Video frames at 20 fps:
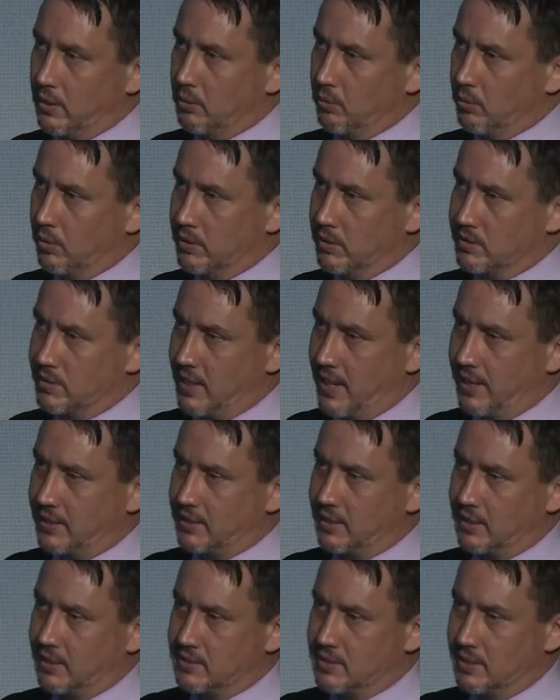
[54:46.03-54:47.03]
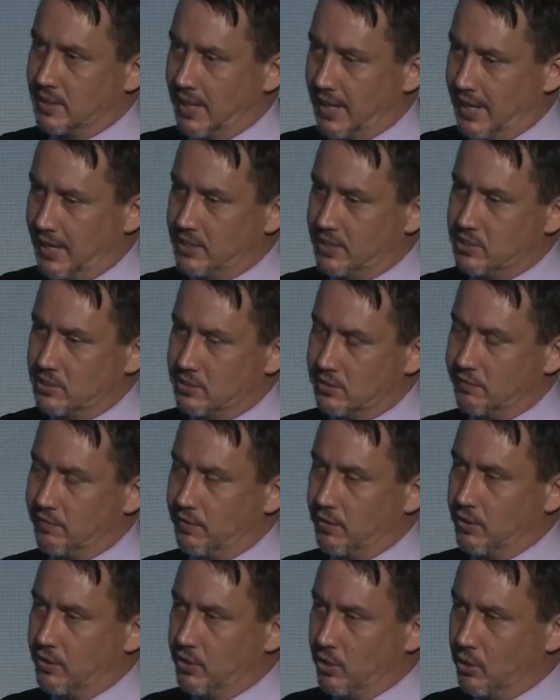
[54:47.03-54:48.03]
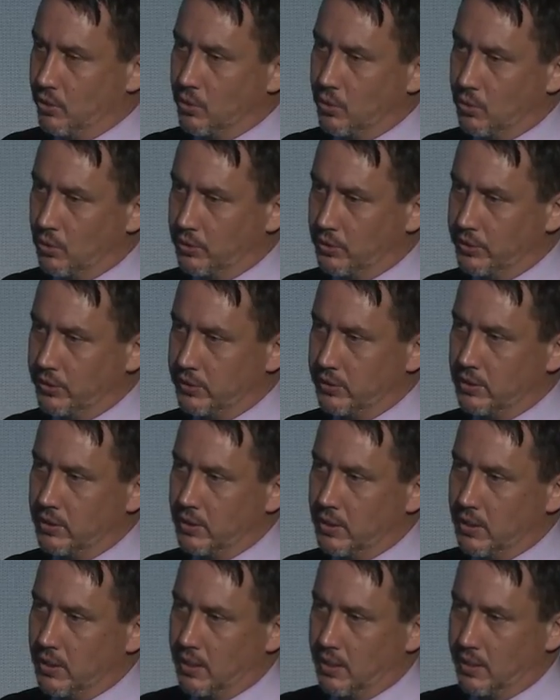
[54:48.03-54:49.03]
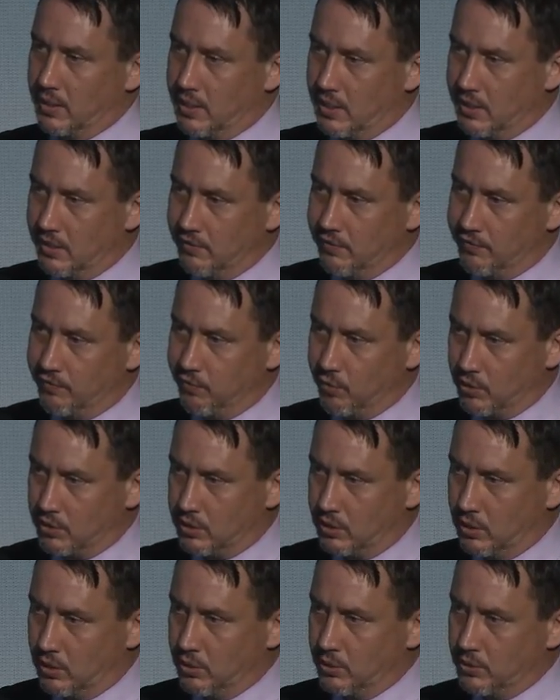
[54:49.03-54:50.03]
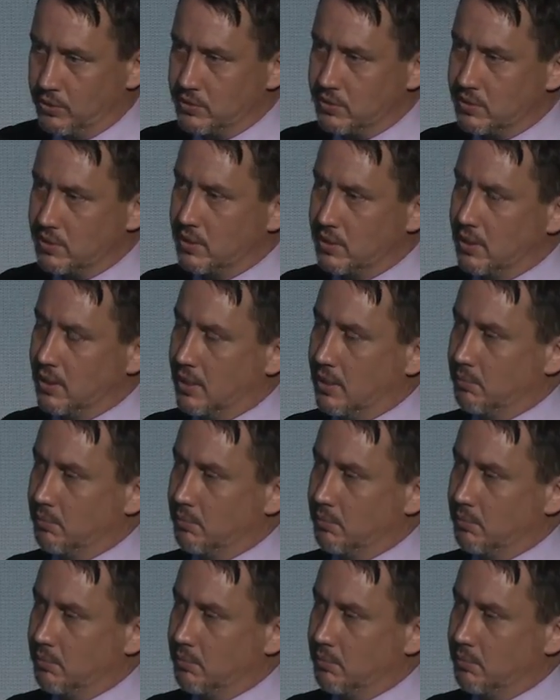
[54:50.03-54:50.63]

was acting as an agent for the note holder and he foreclosed,